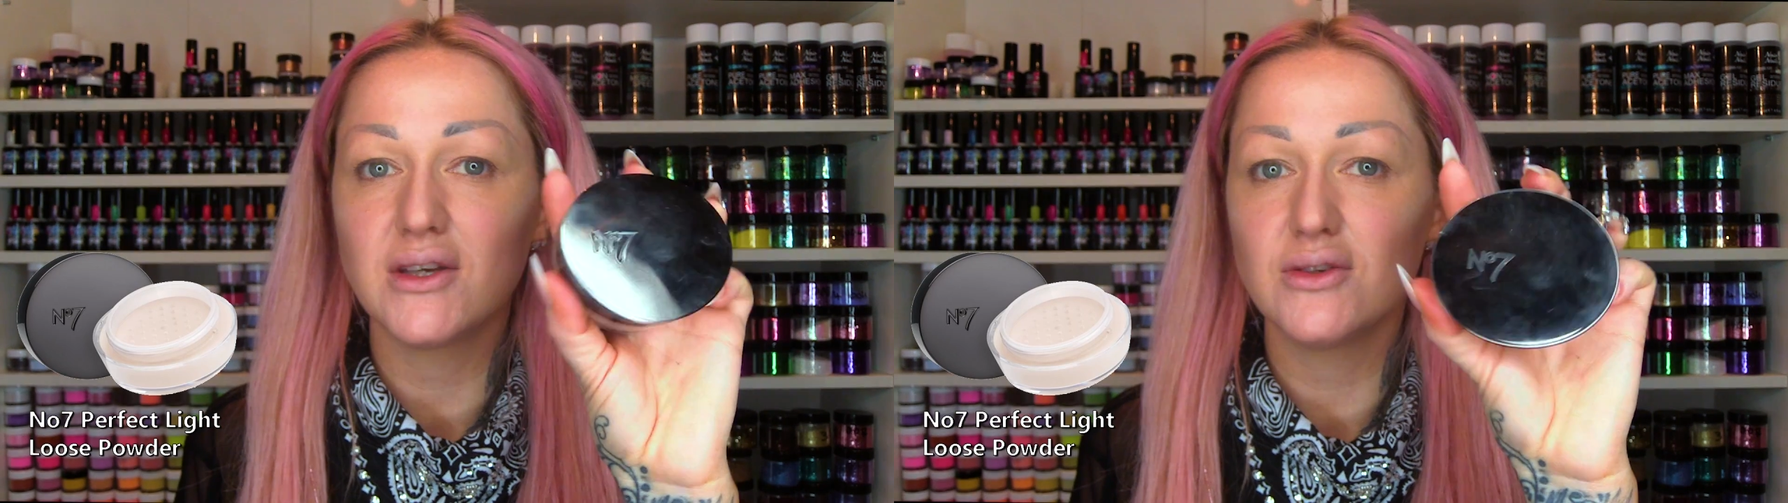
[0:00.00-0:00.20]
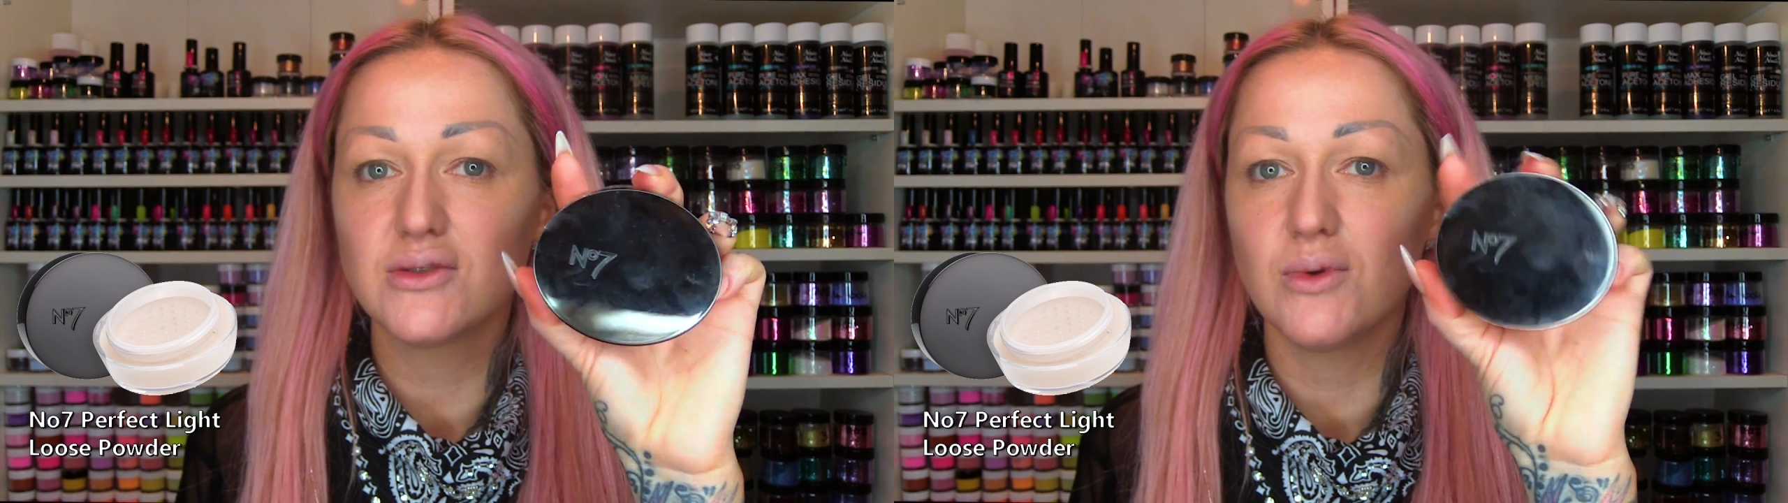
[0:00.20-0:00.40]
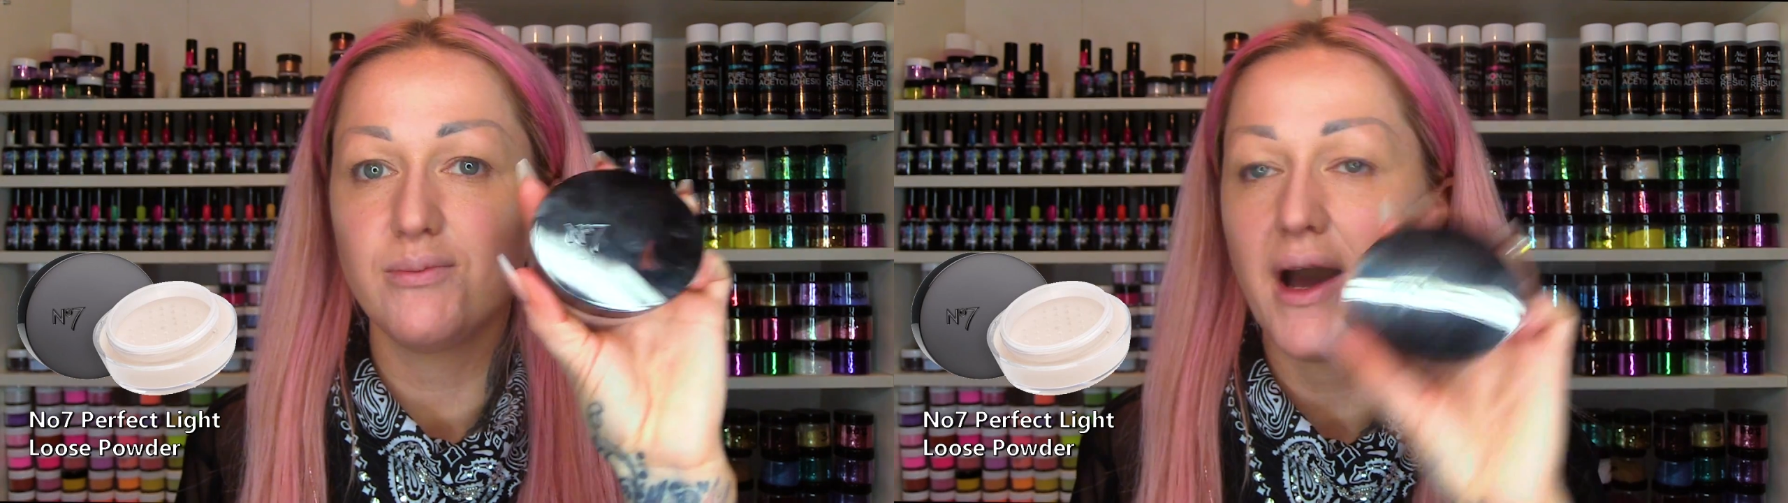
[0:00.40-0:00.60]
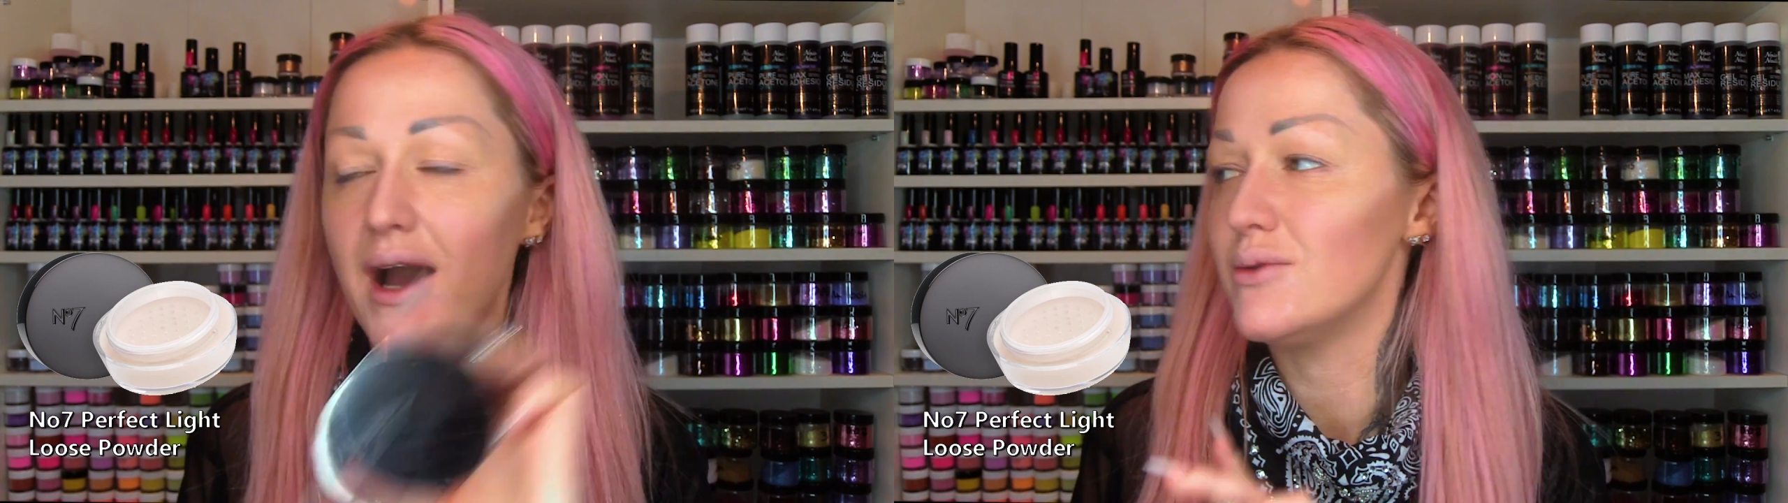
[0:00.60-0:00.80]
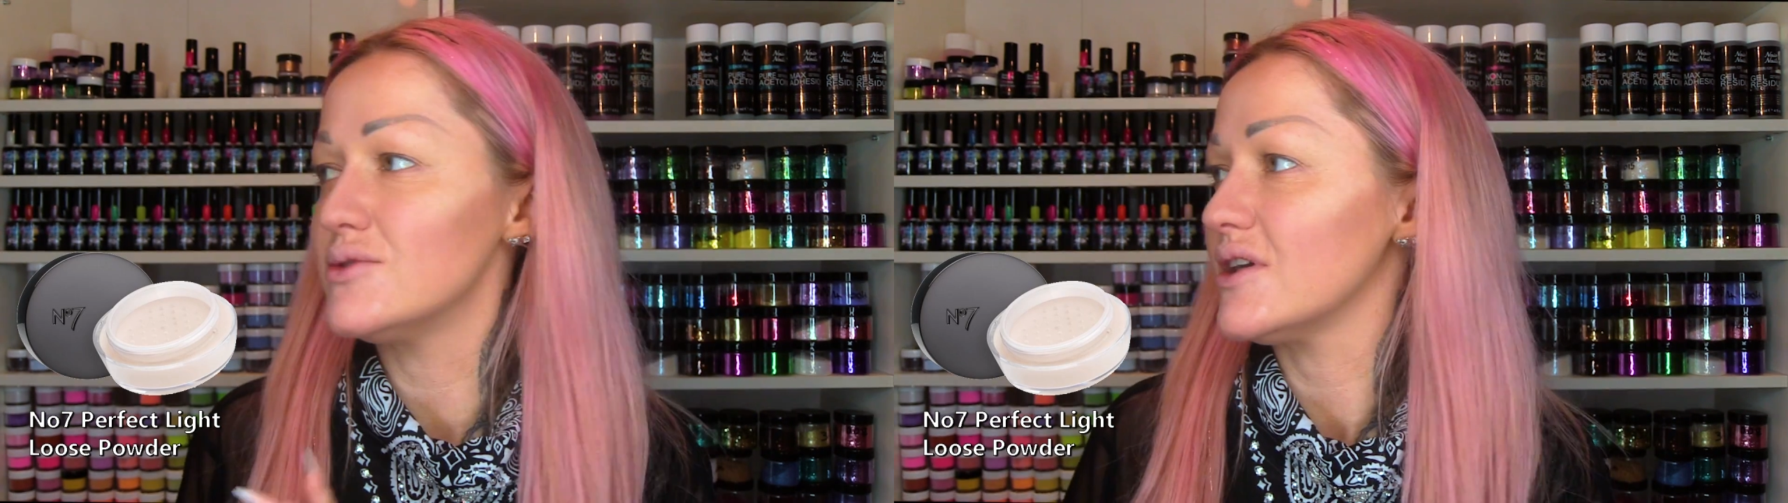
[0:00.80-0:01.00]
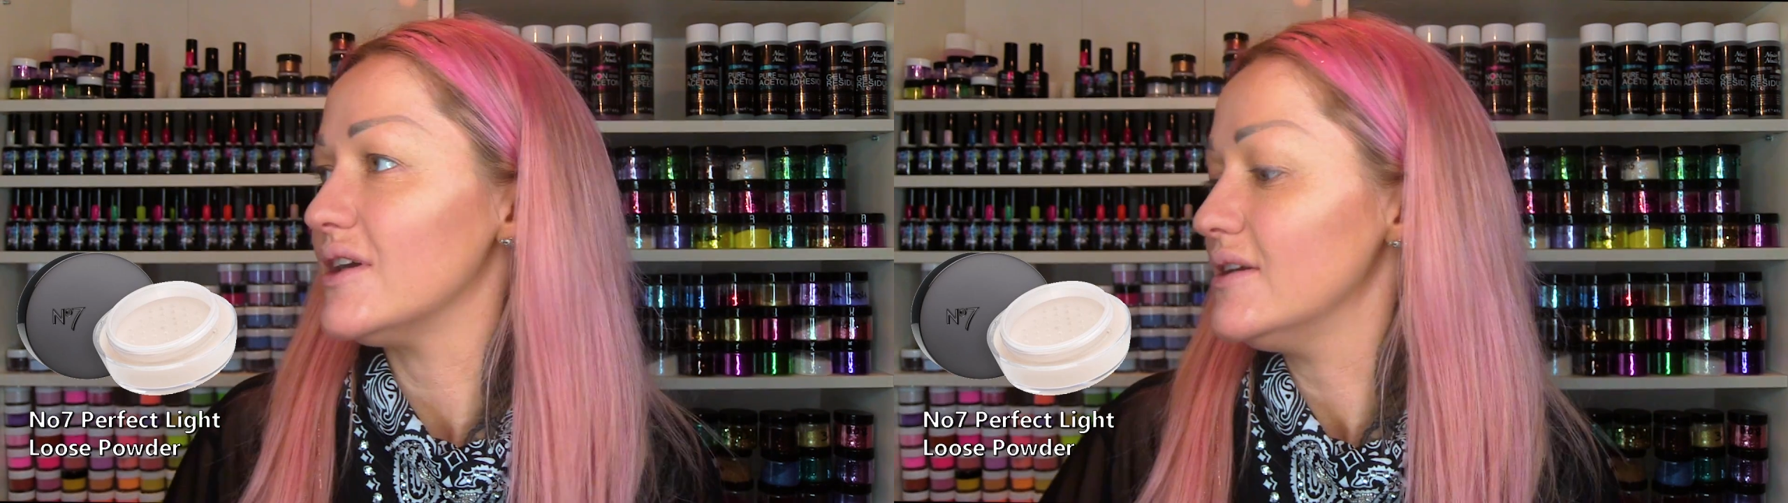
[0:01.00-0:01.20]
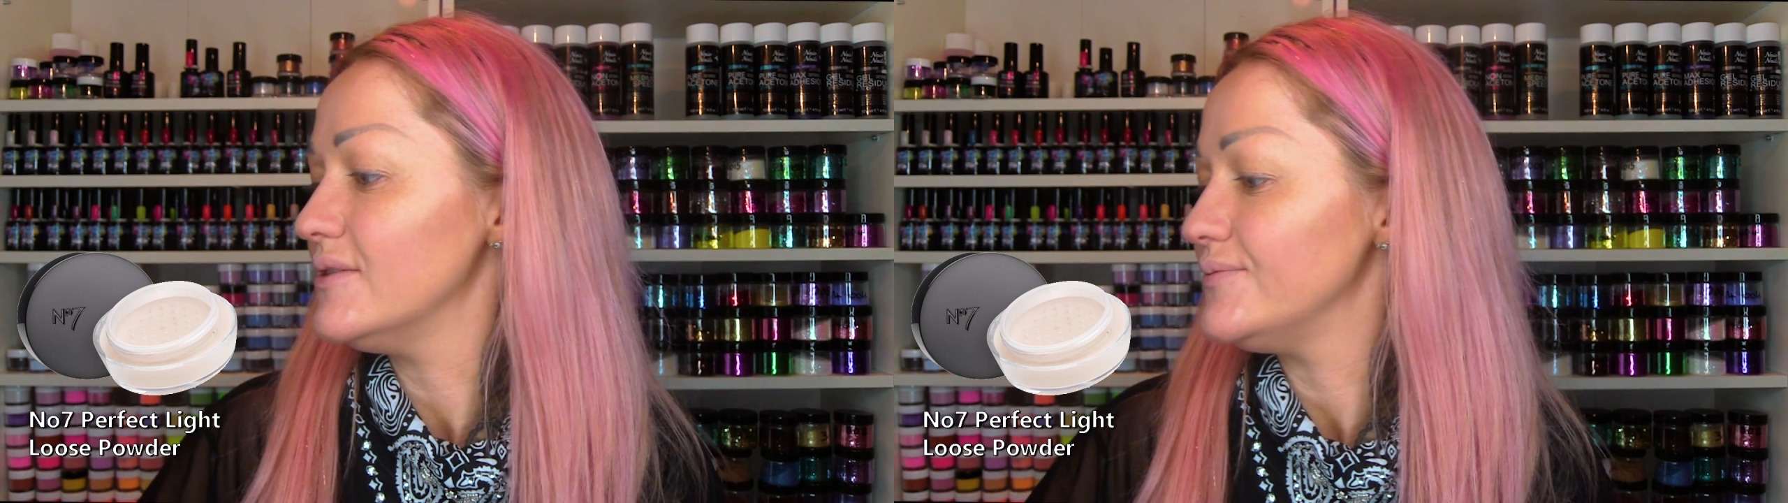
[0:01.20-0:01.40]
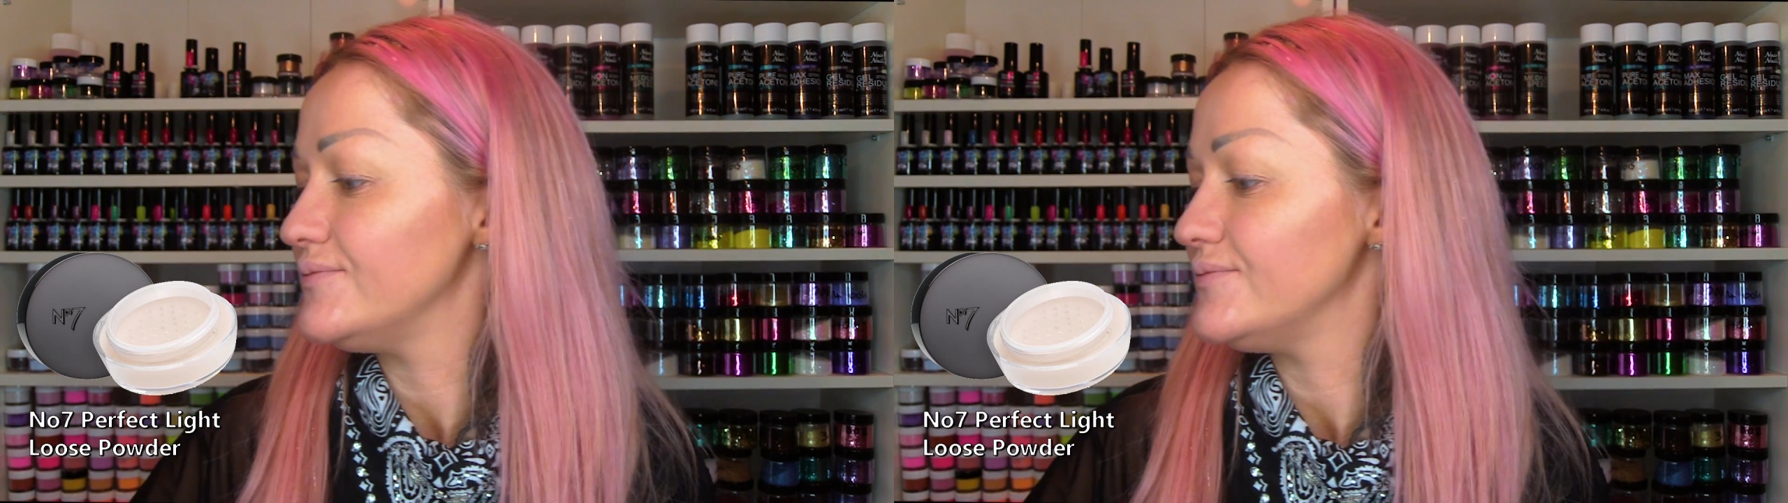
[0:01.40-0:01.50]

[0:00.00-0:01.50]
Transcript: usual powder,